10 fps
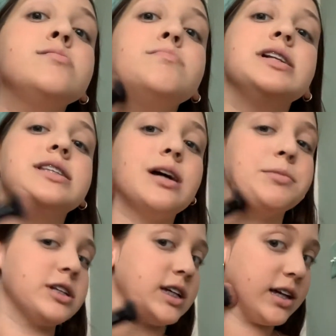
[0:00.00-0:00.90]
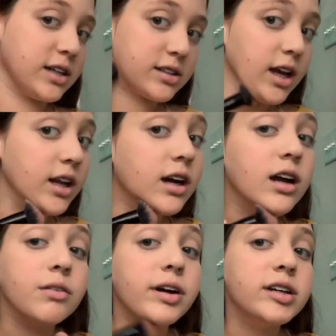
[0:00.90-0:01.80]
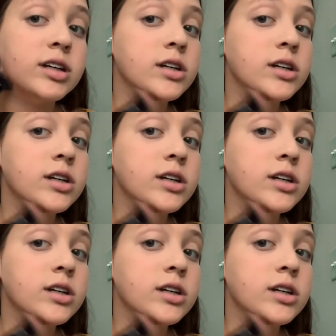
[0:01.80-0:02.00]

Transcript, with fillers: my summer tan has kind of gone away.